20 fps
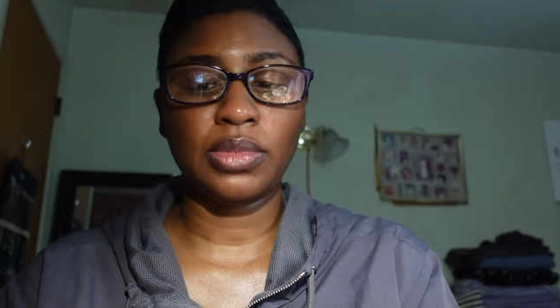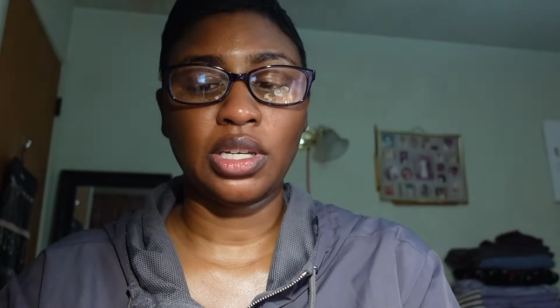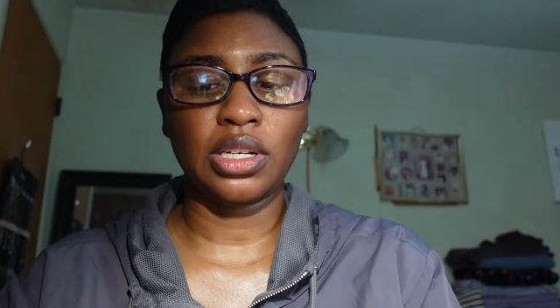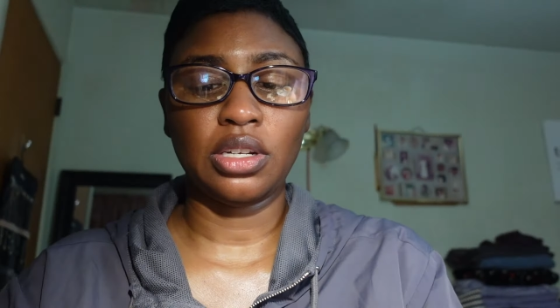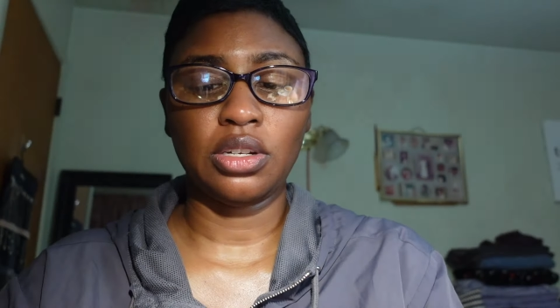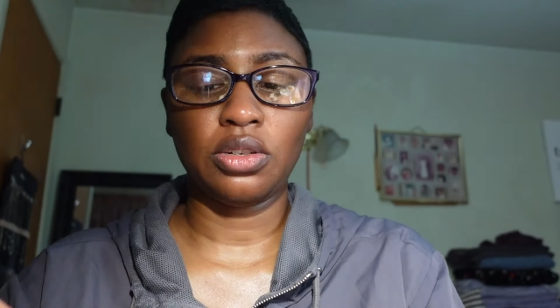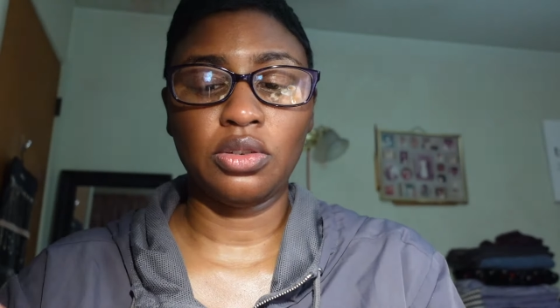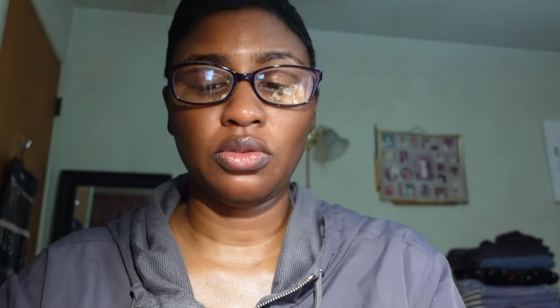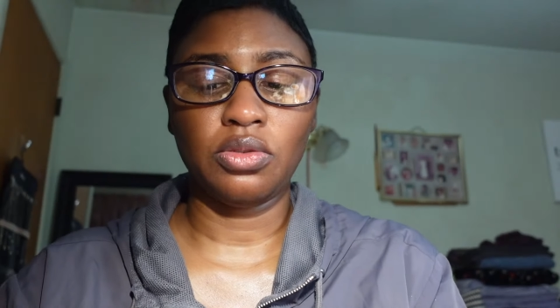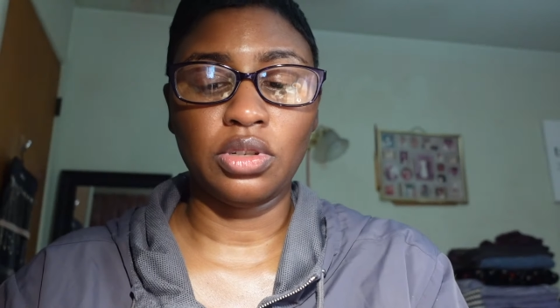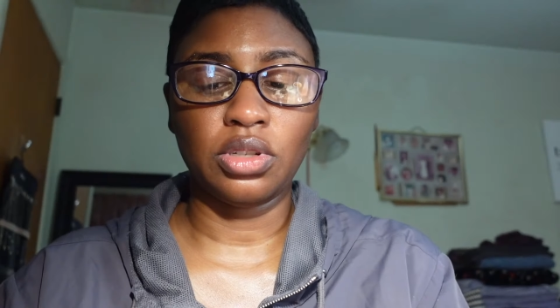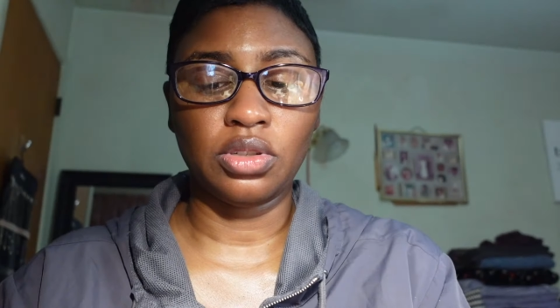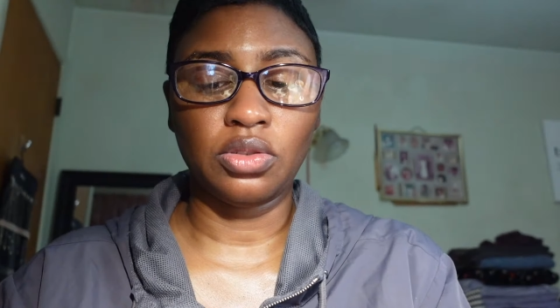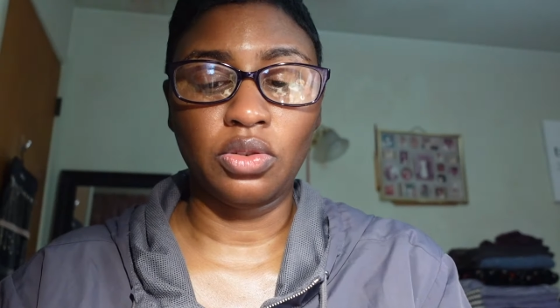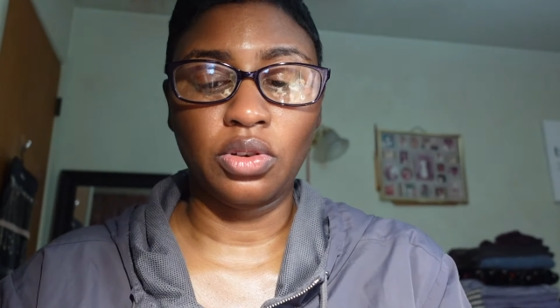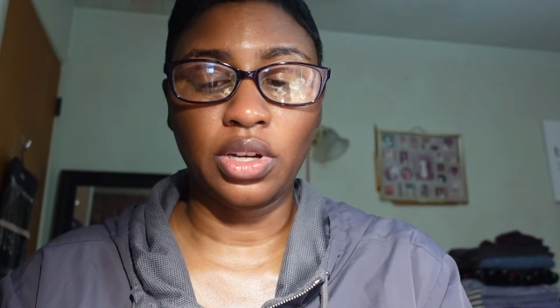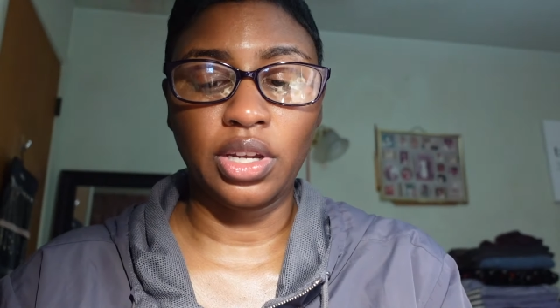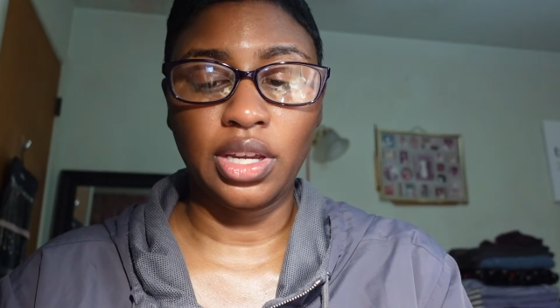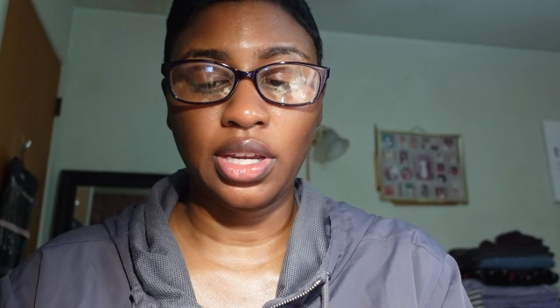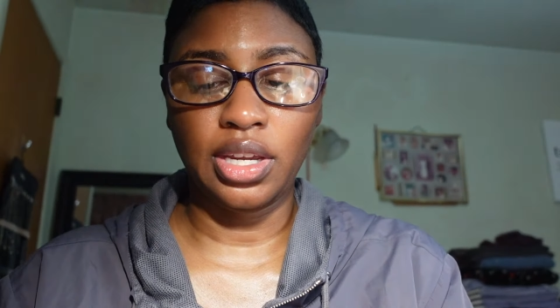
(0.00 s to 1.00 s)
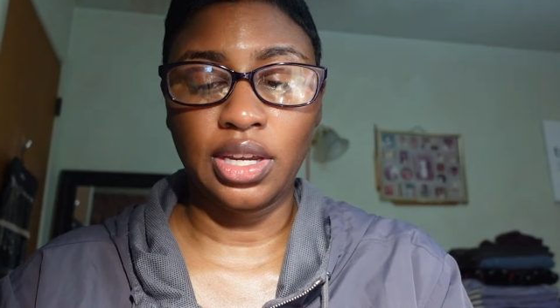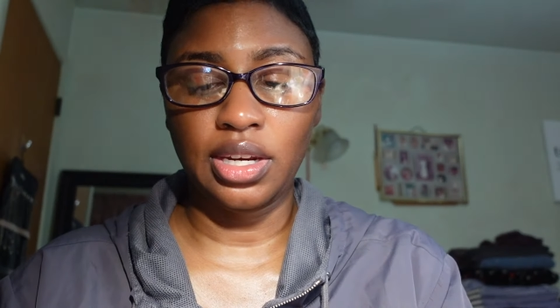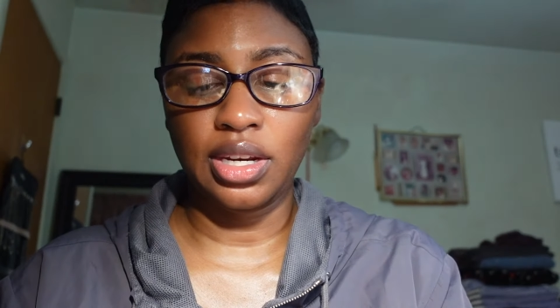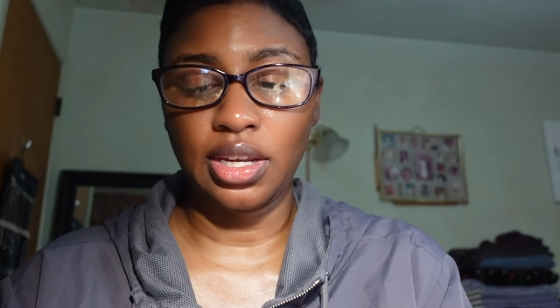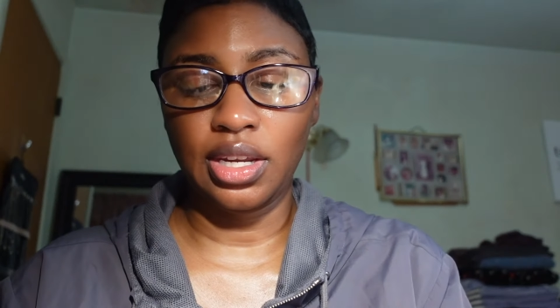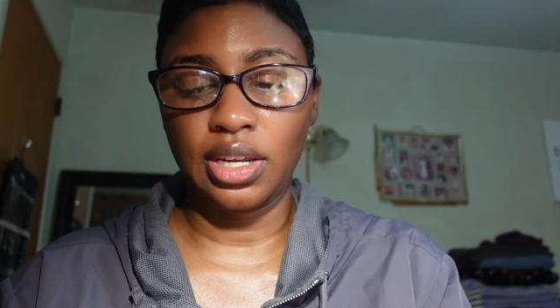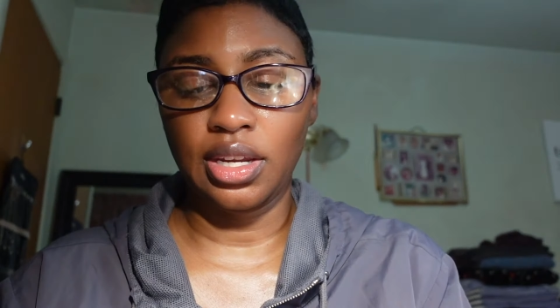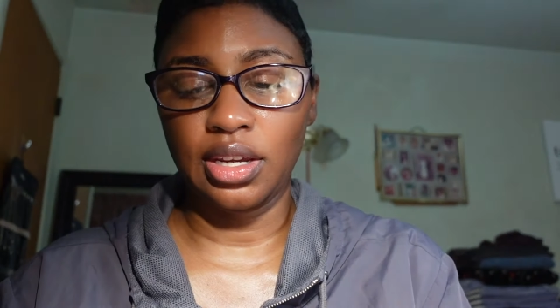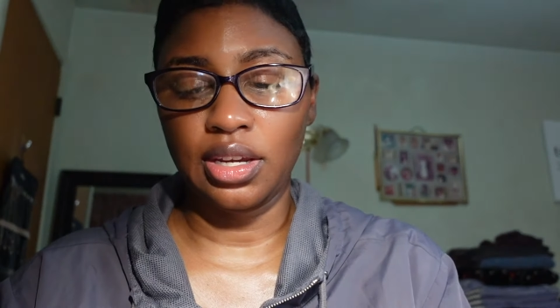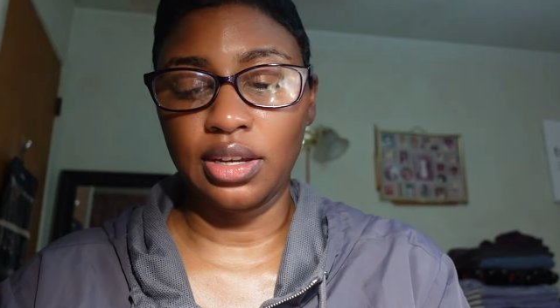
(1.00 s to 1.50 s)
gonna do is go ahead
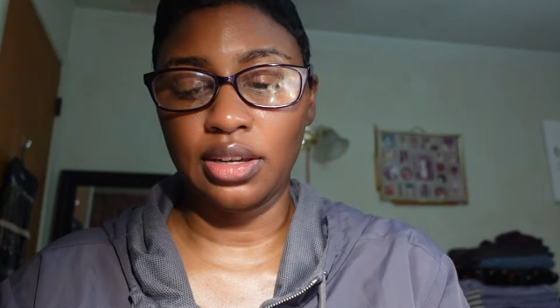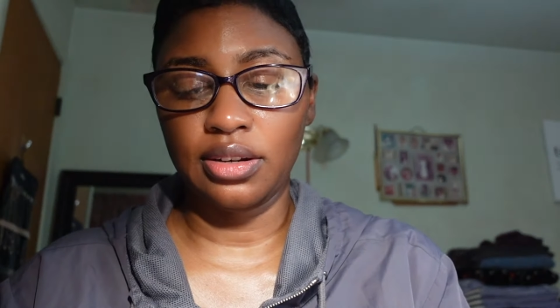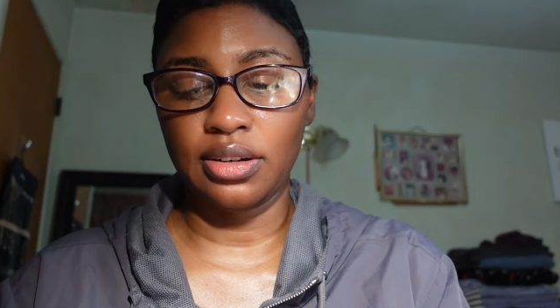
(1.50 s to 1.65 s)
and